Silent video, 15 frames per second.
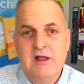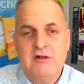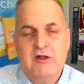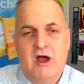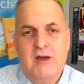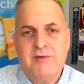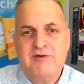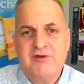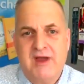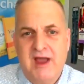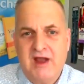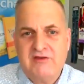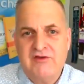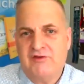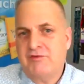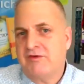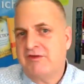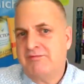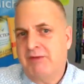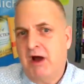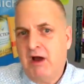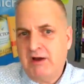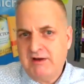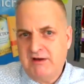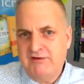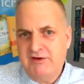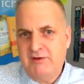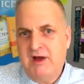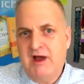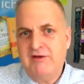Law of attraction is responding
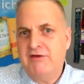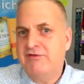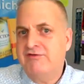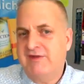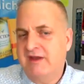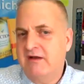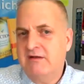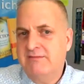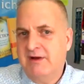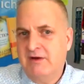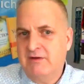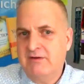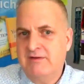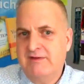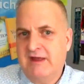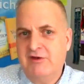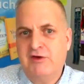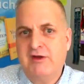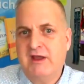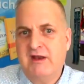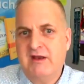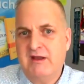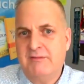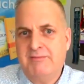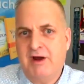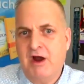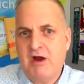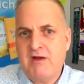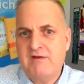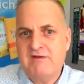to how you feel about that you're getting a
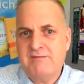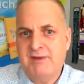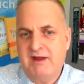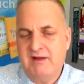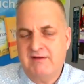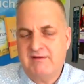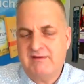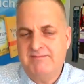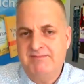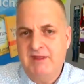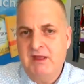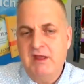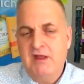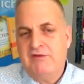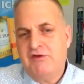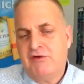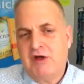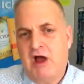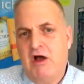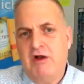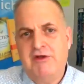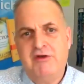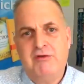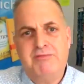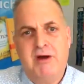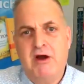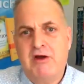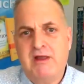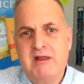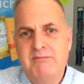parking space. So call it your
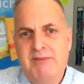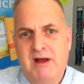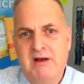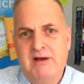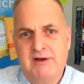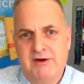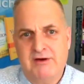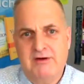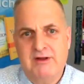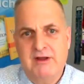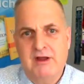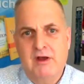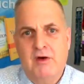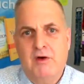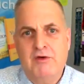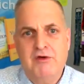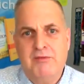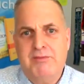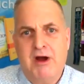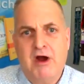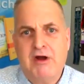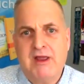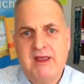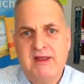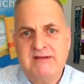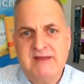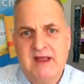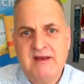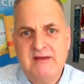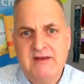parking butler, or your parking
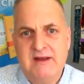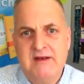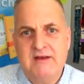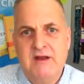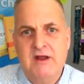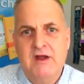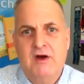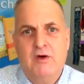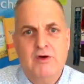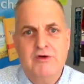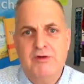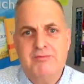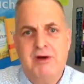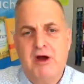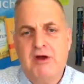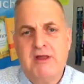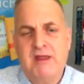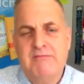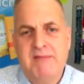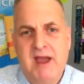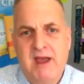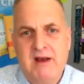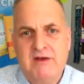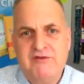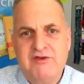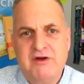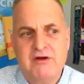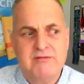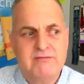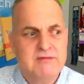attendant, or your parking
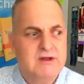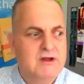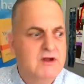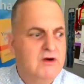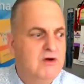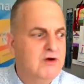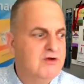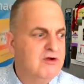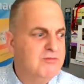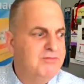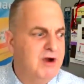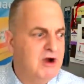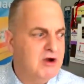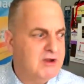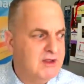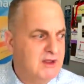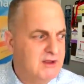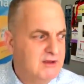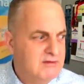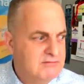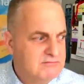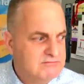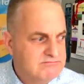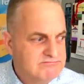manager, or your parking